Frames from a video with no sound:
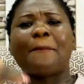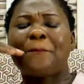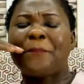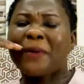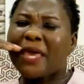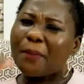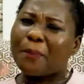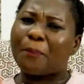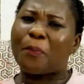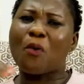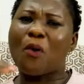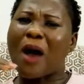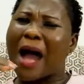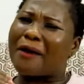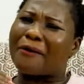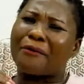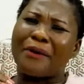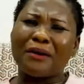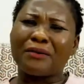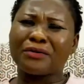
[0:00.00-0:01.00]
the
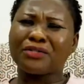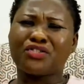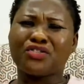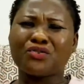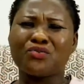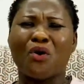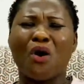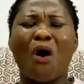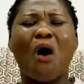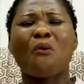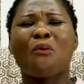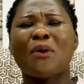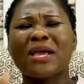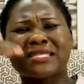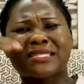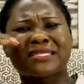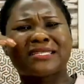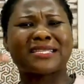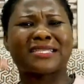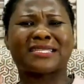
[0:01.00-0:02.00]
people around you
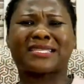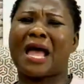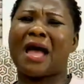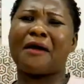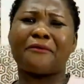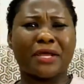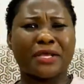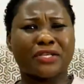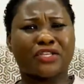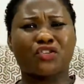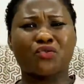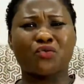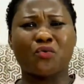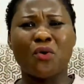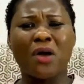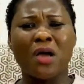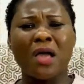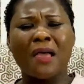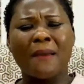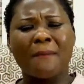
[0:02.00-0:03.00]
always discourage
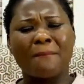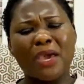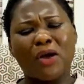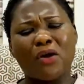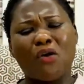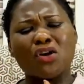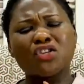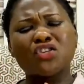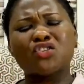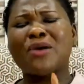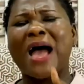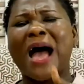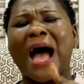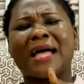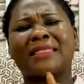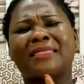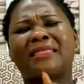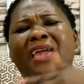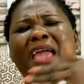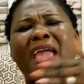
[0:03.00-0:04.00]
you because you
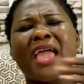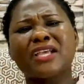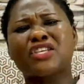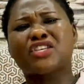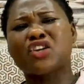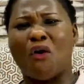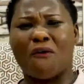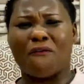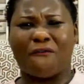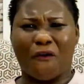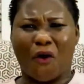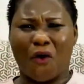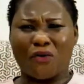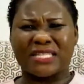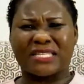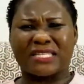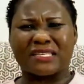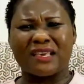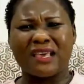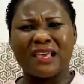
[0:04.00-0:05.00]
are at the age of
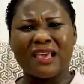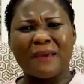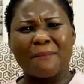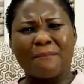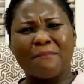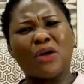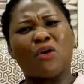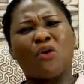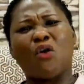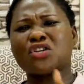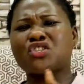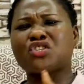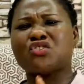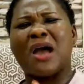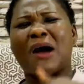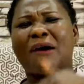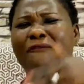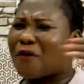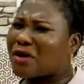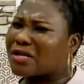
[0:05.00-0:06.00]
40,
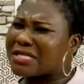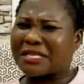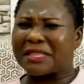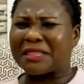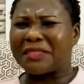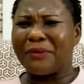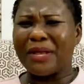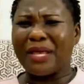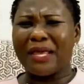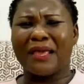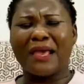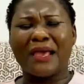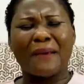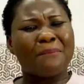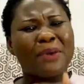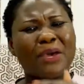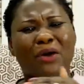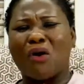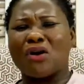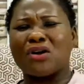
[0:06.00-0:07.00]
because you are 43,
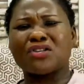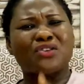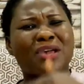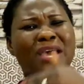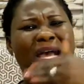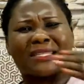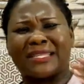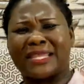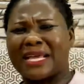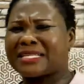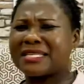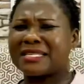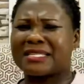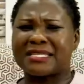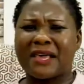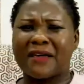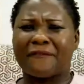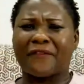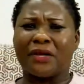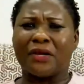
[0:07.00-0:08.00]
because you are
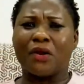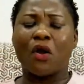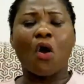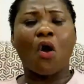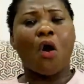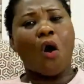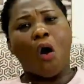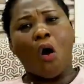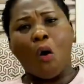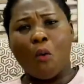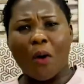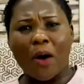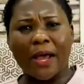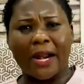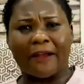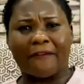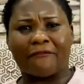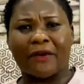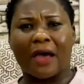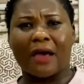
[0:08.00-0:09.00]
37 or
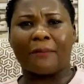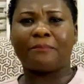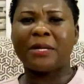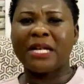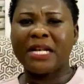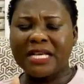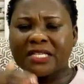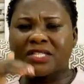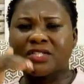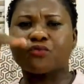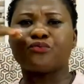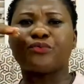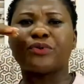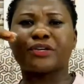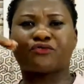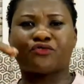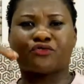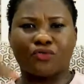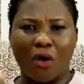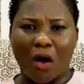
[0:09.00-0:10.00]
whatever, please
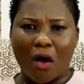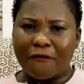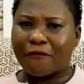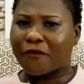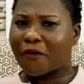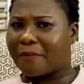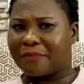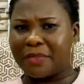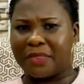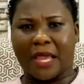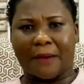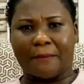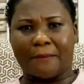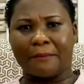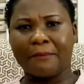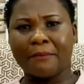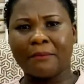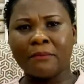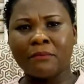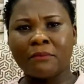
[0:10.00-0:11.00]
withdraw from
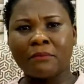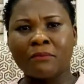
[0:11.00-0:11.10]
them